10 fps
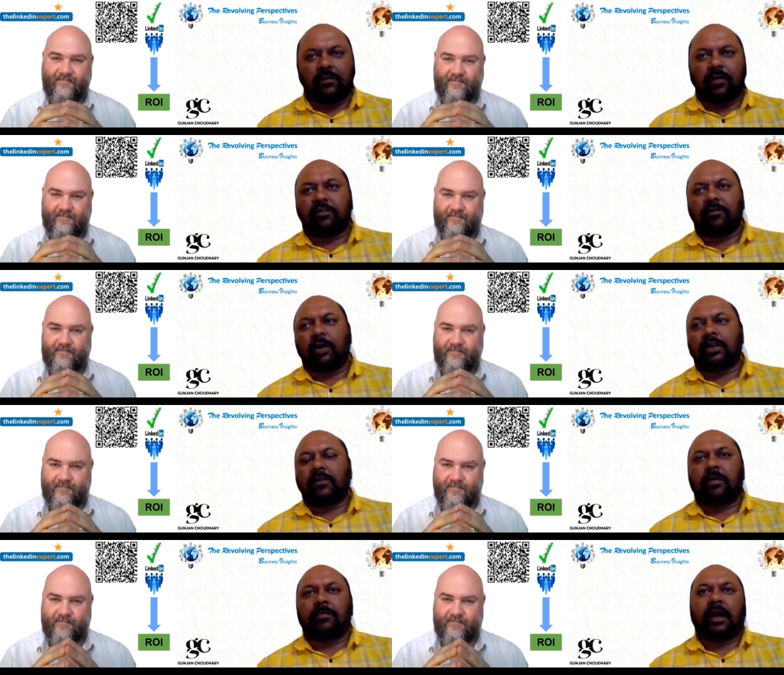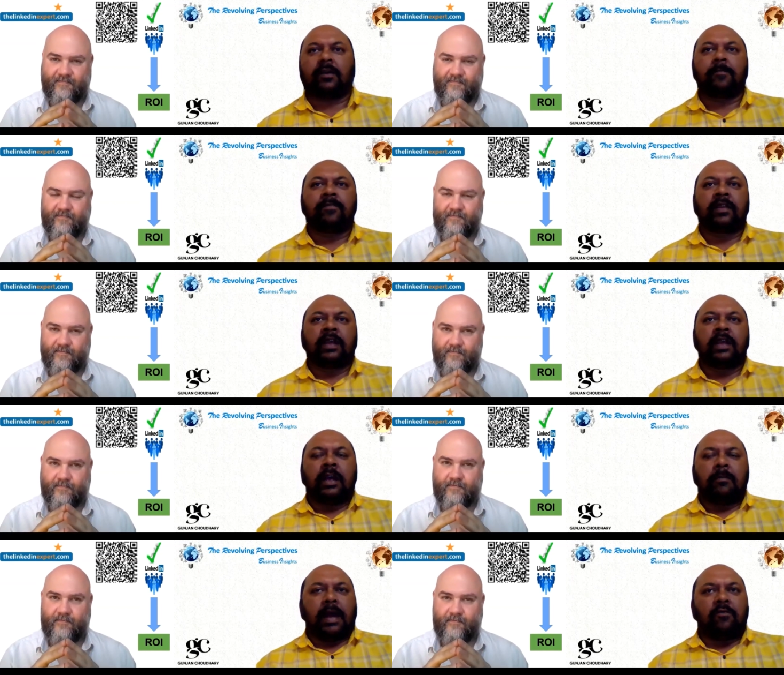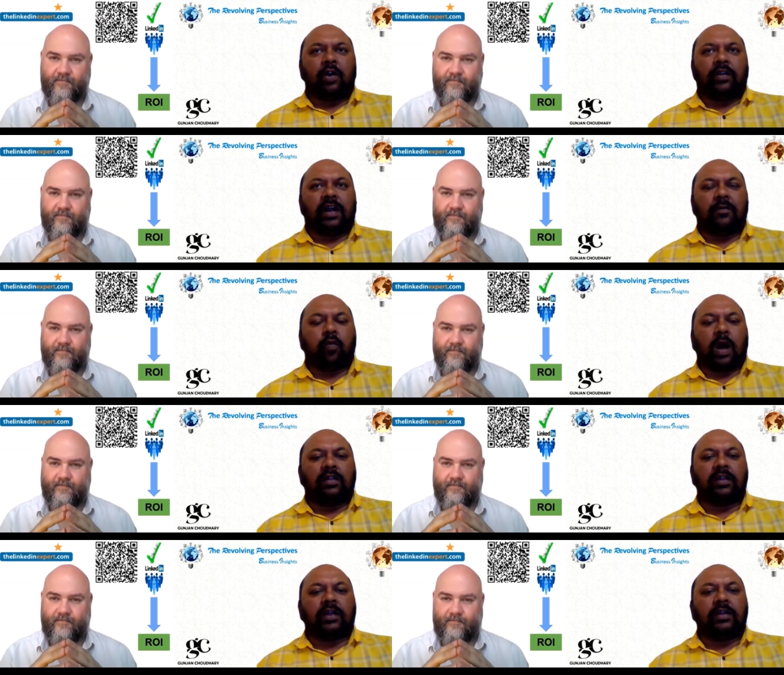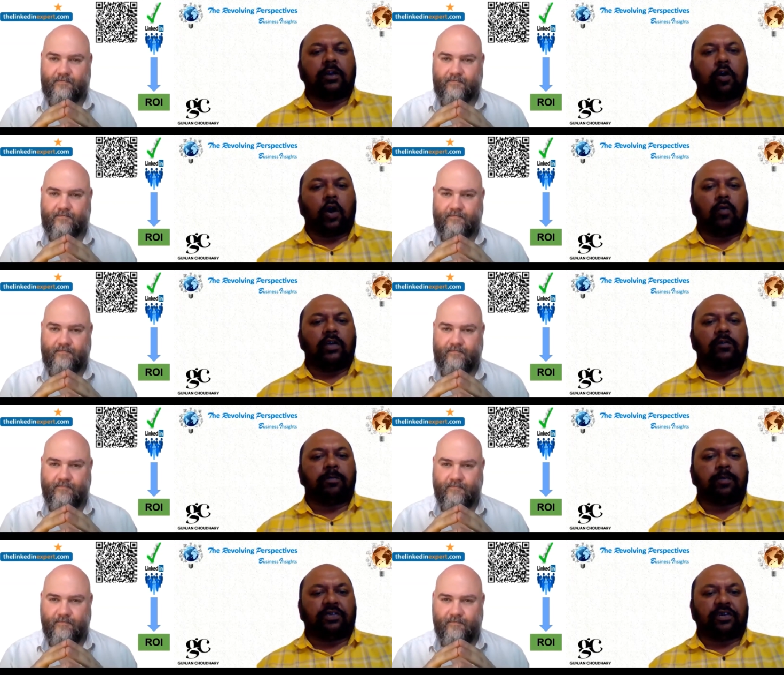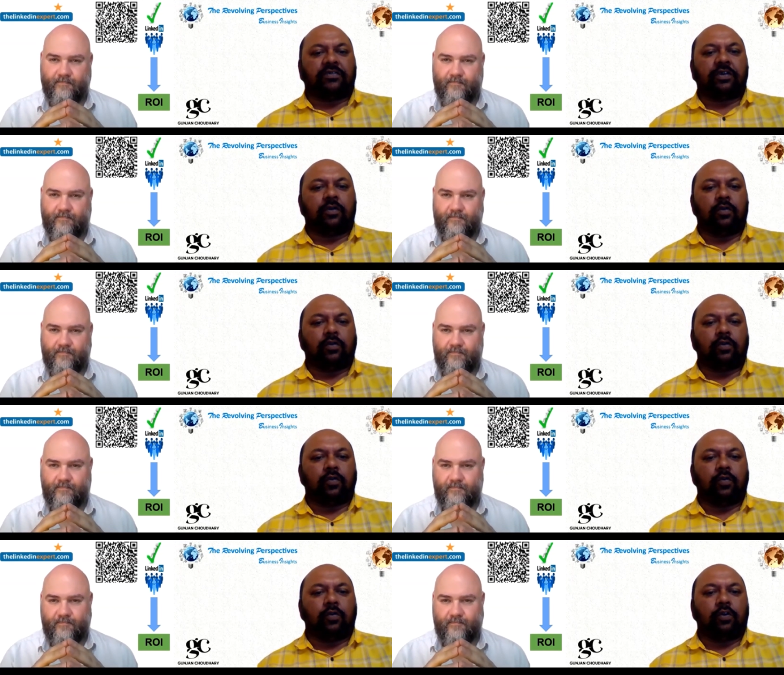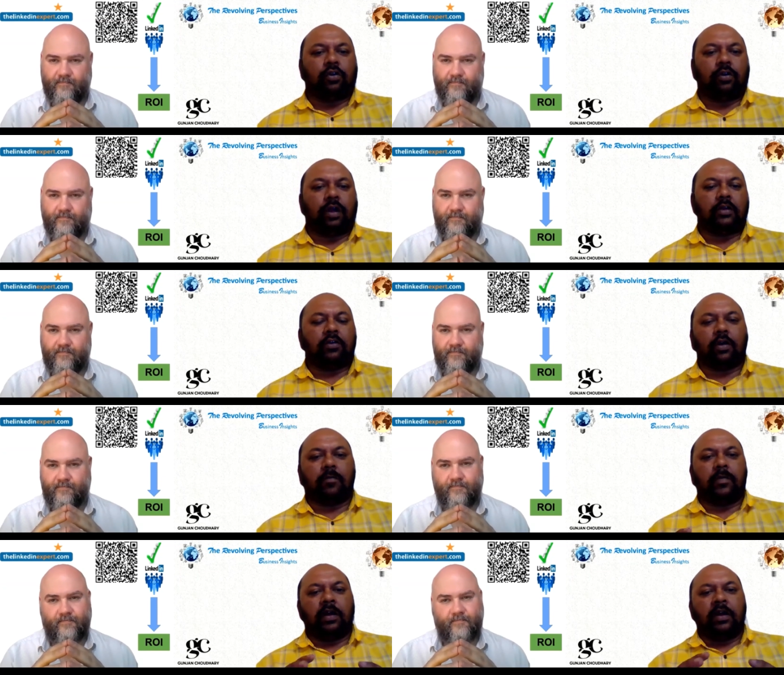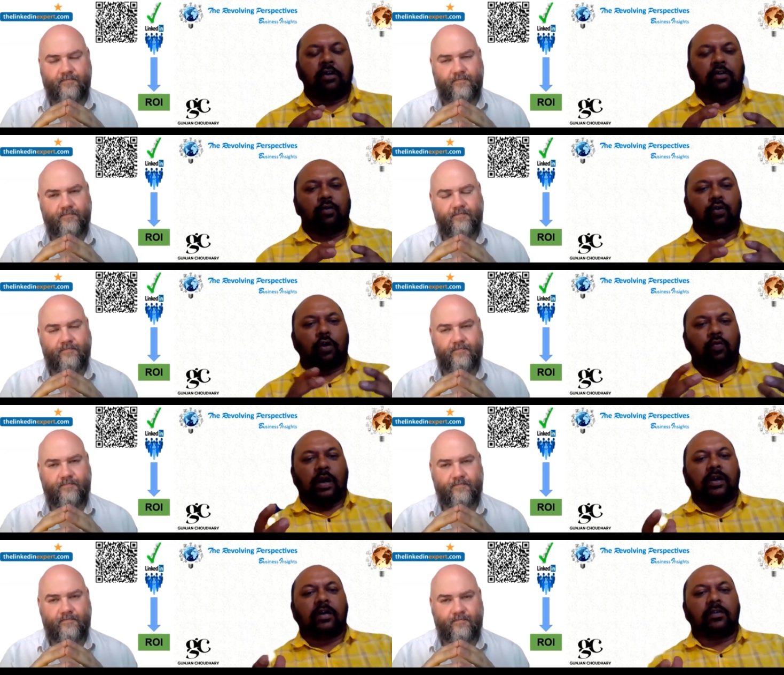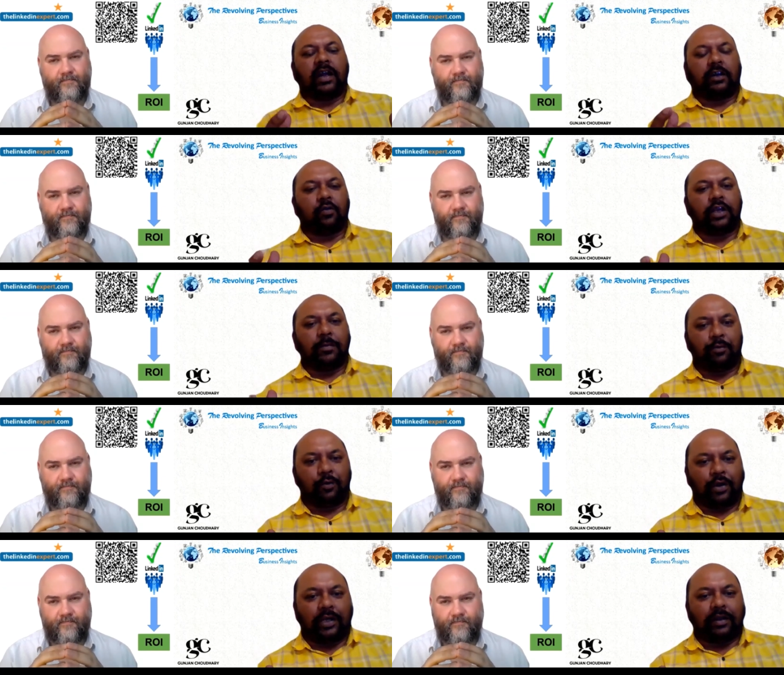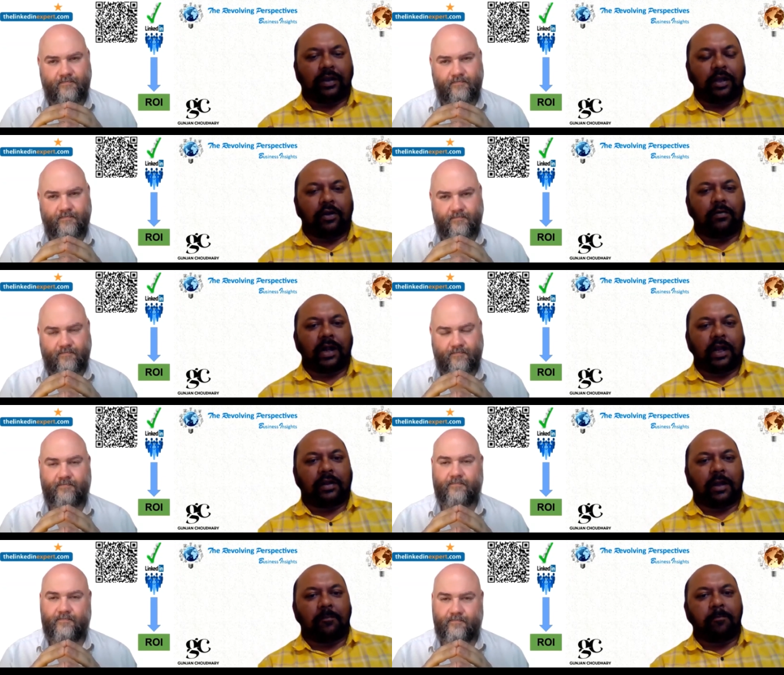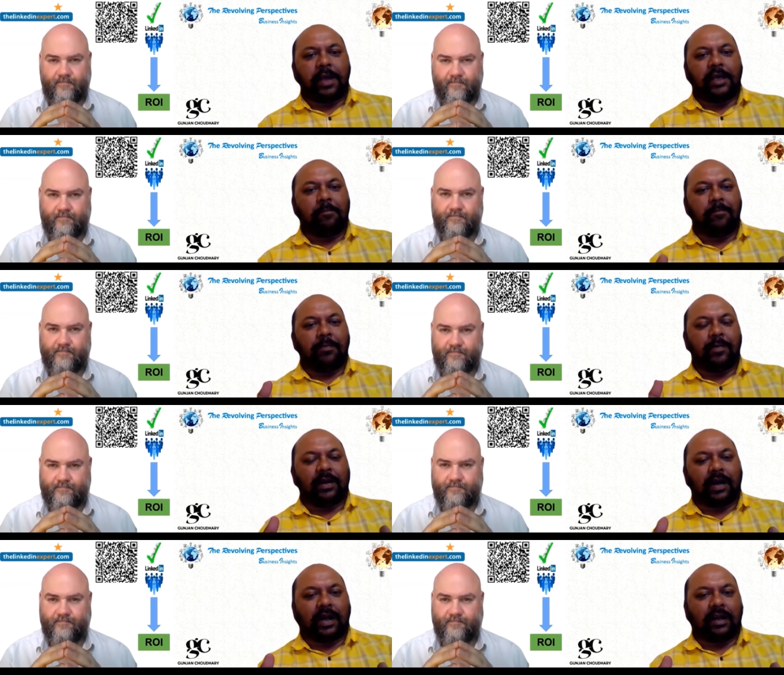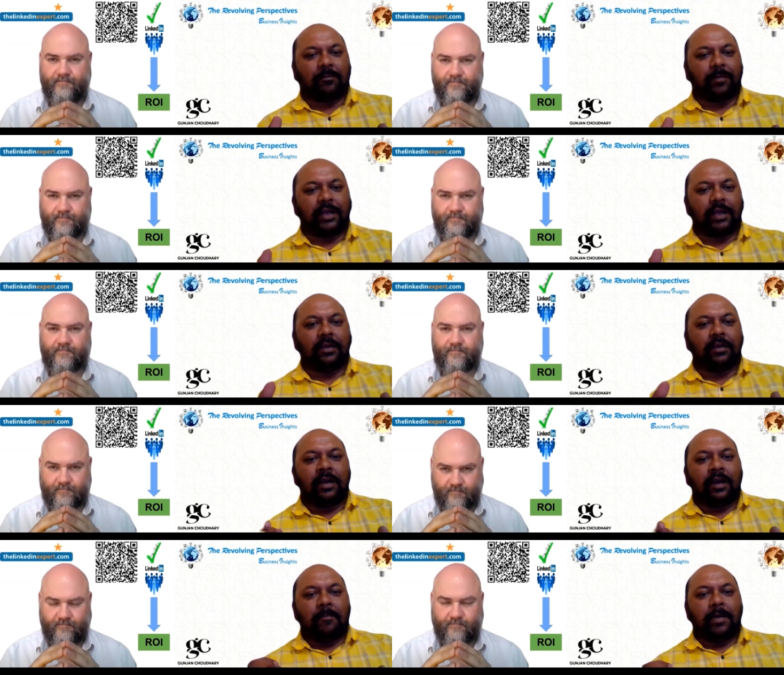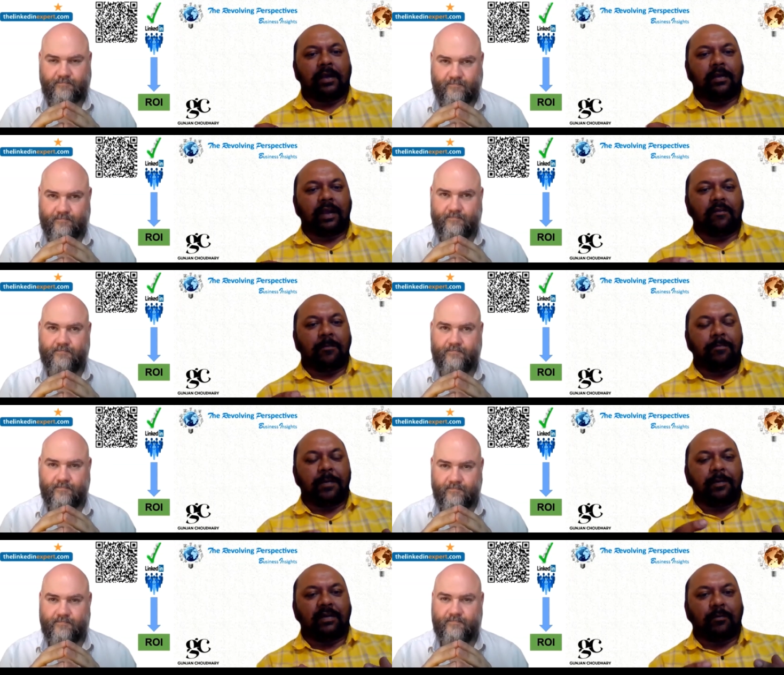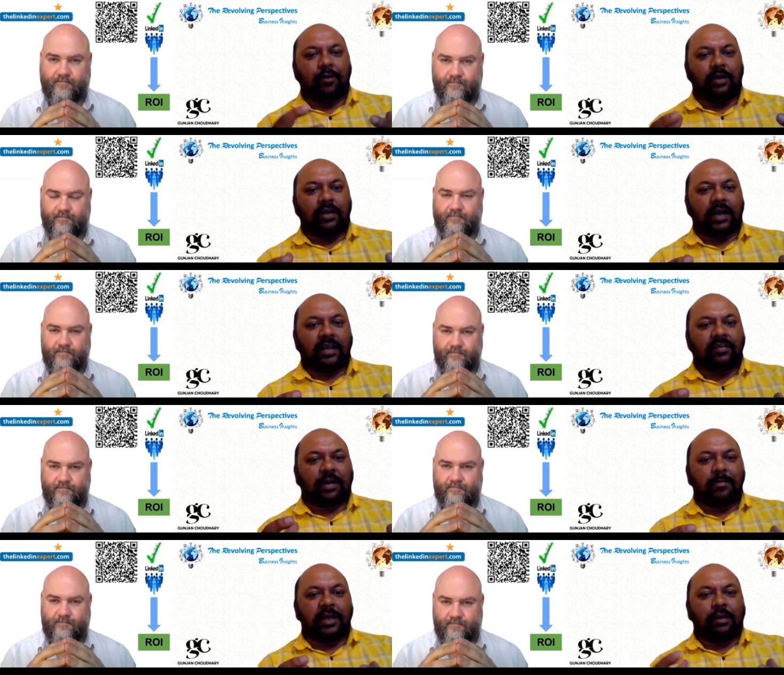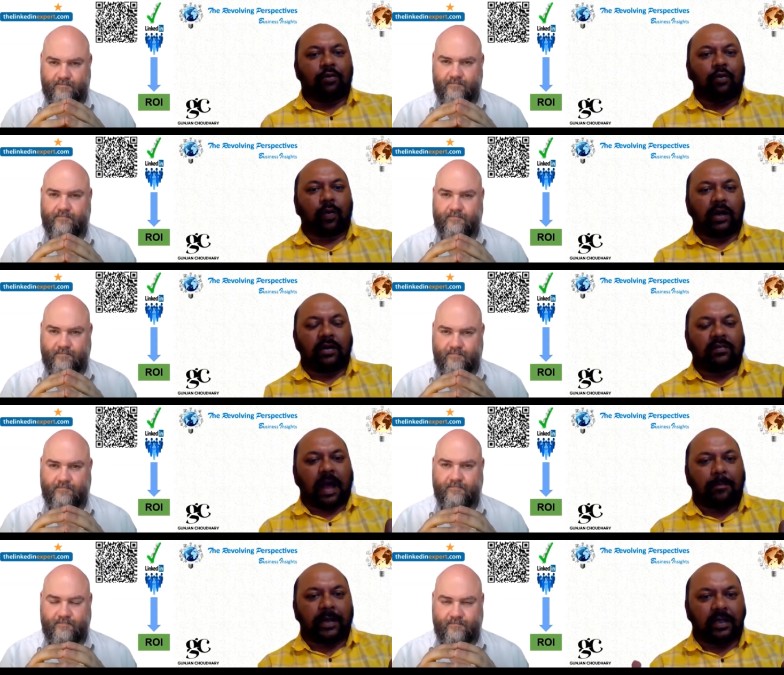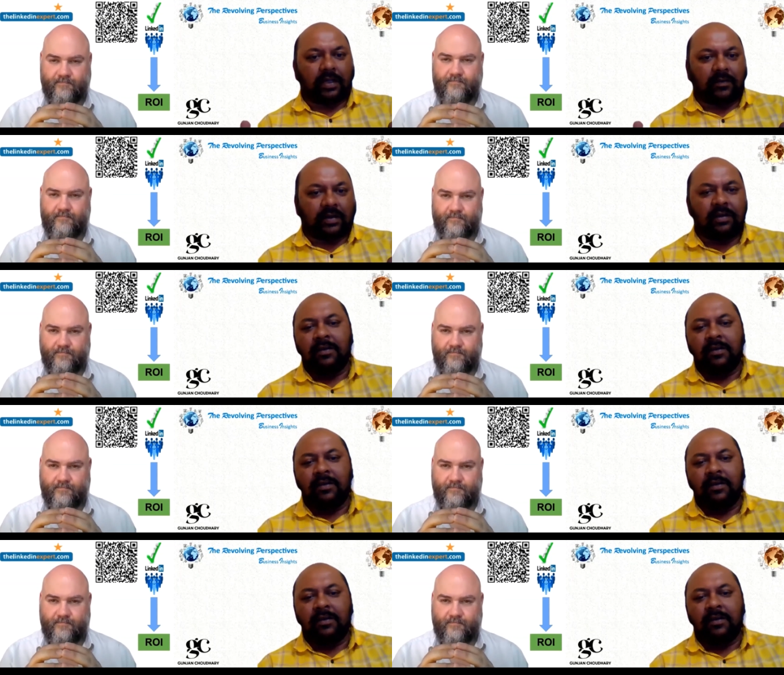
Speaker 1: one small thing from Mac. Mac, what is that one thing that always pushes you to you know, to do those wonders that you keep doing, you know, like, like making people connect, making, make, giving people some good connection, making those wonders happening in the world.